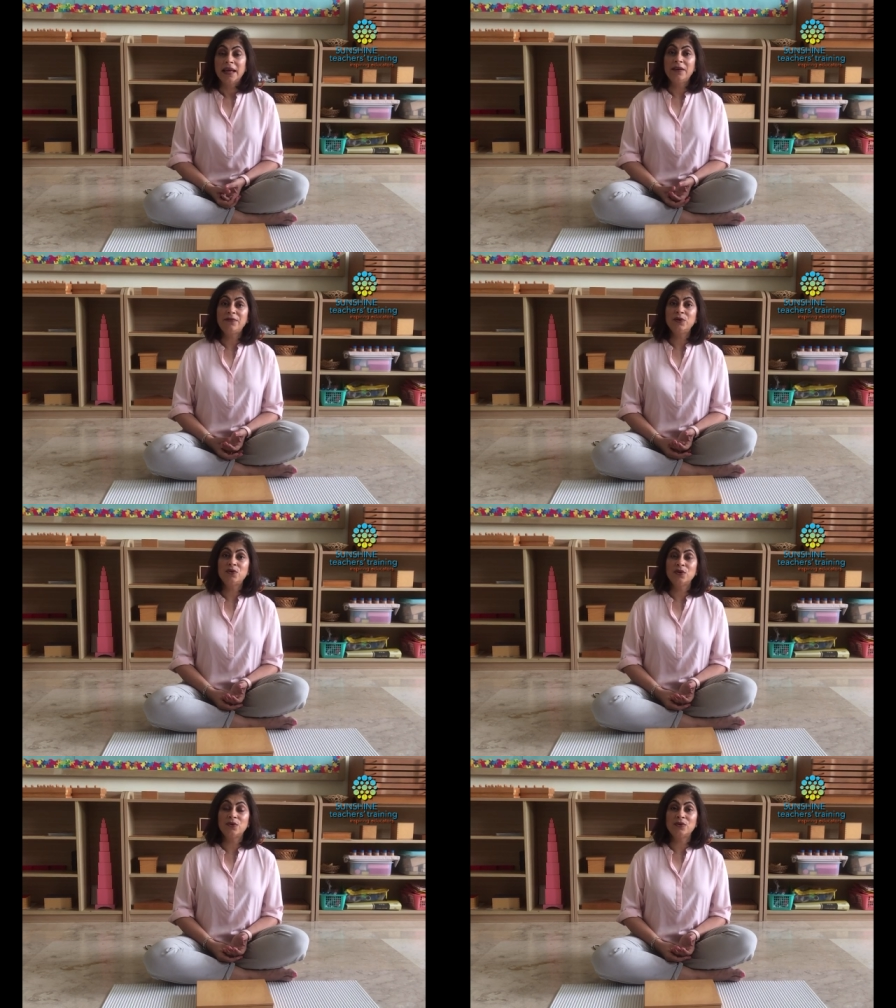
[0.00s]
If you
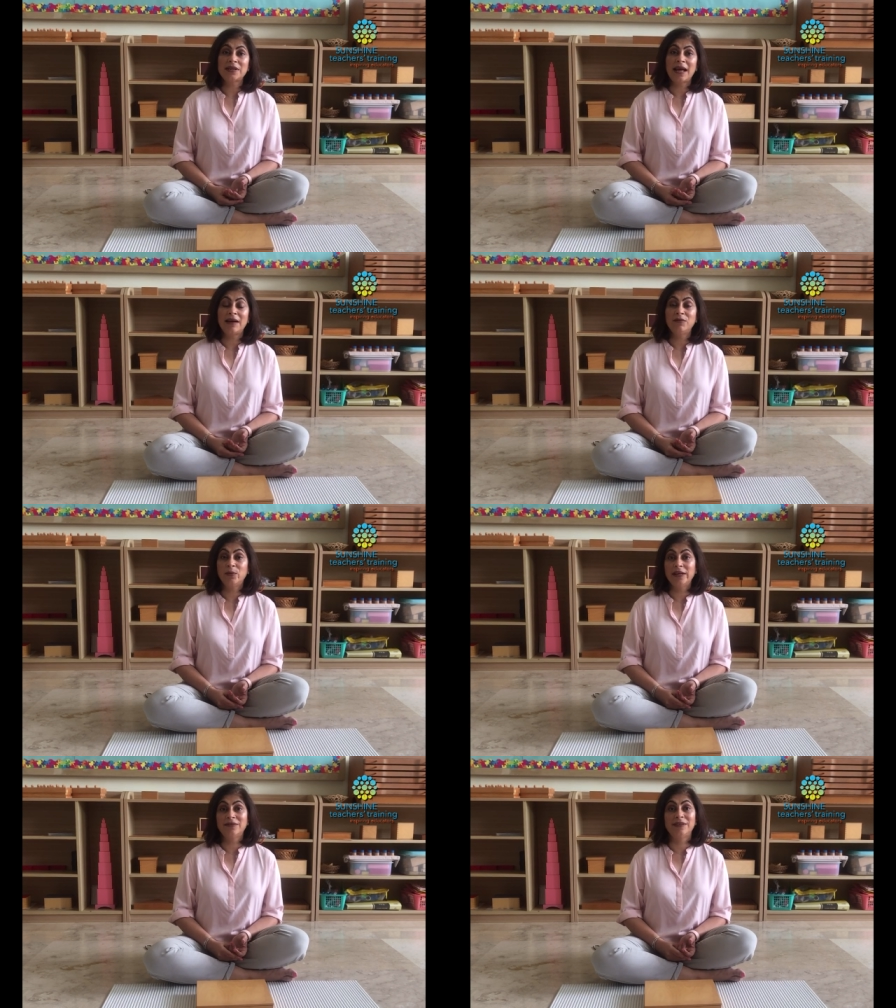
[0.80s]
don't have a
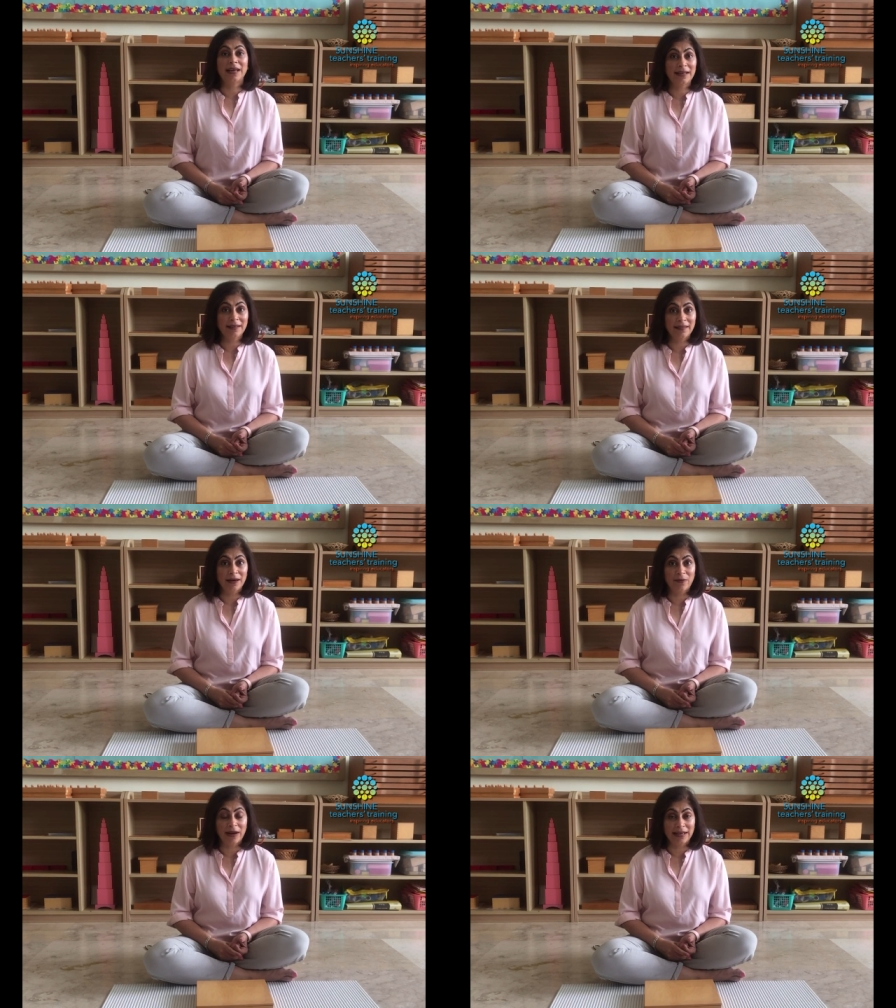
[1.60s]
way of getting
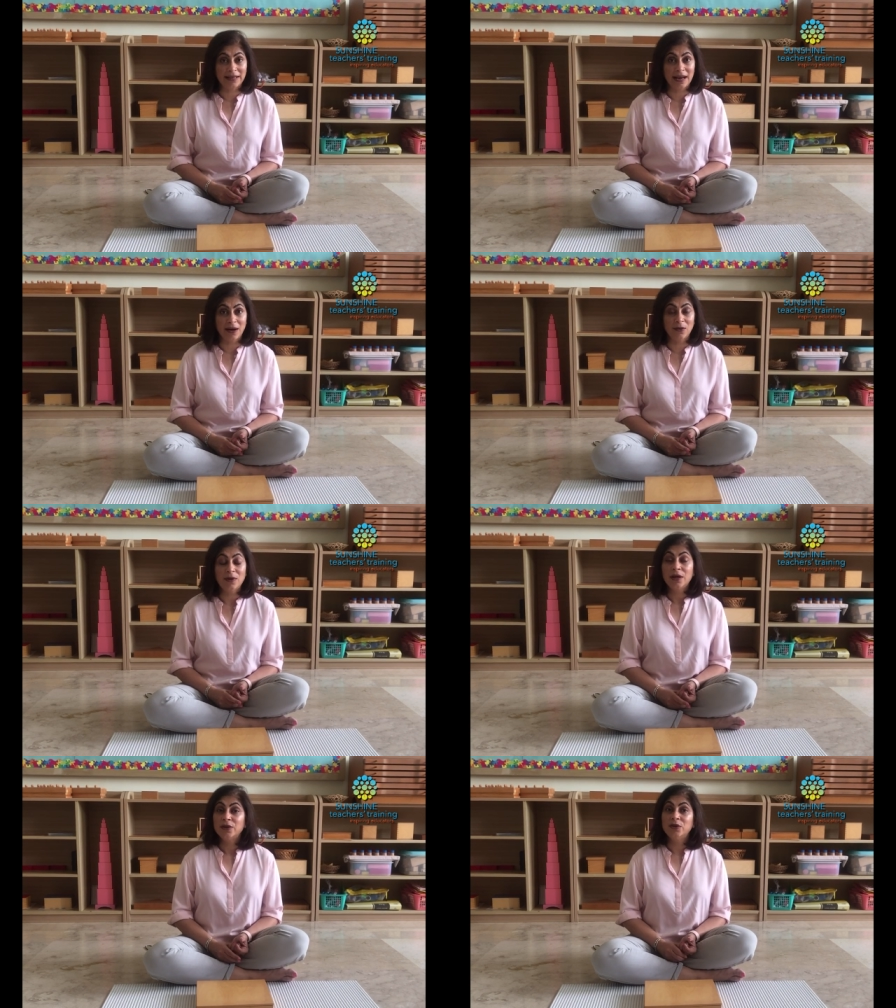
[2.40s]
there right
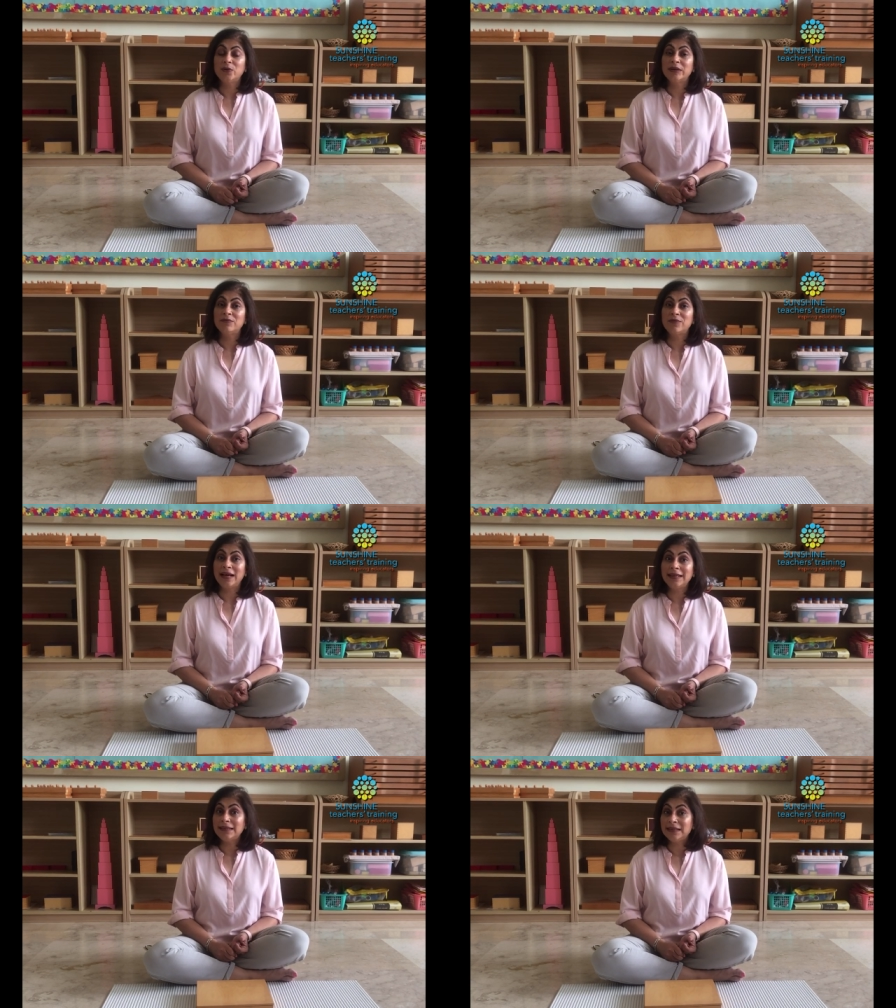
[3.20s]
now, you can
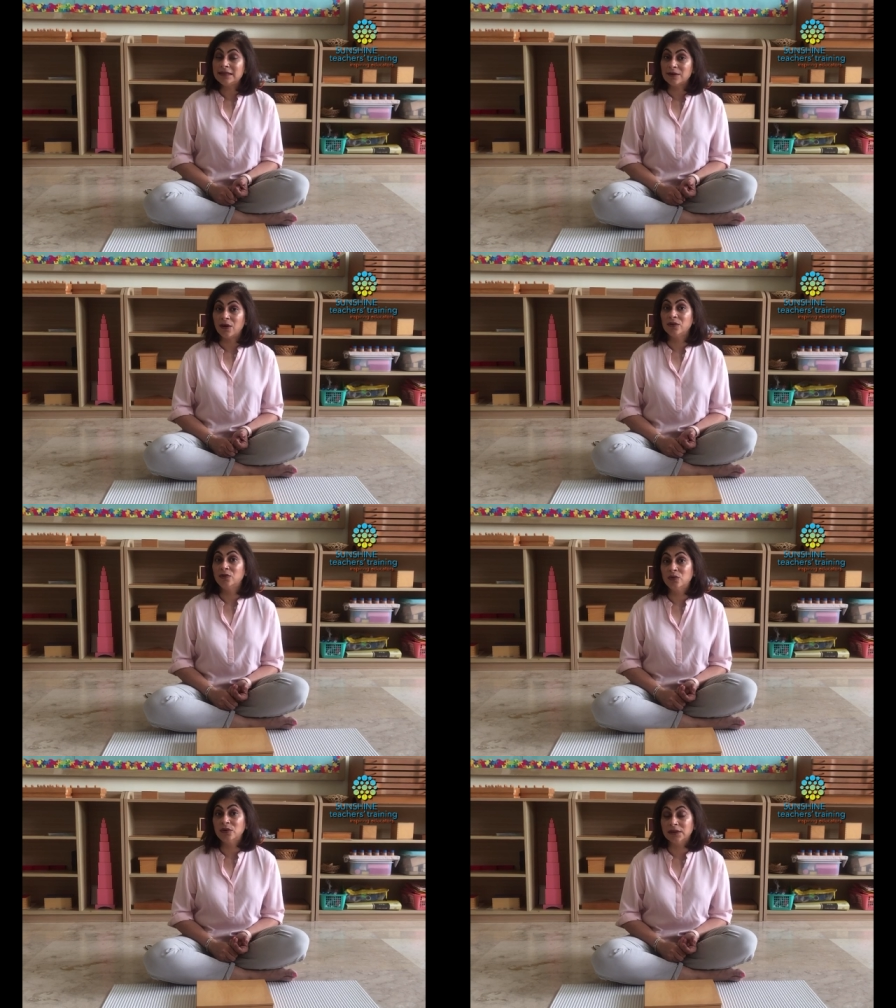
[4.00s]
find these on
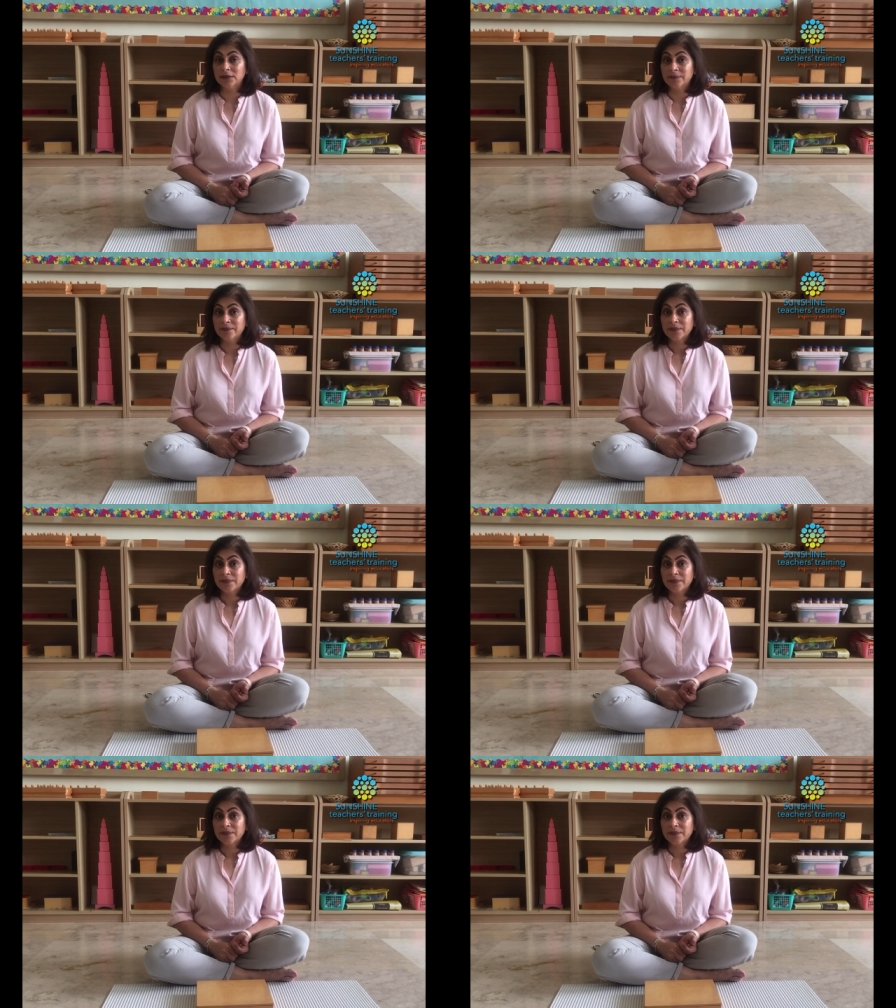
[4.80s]
Google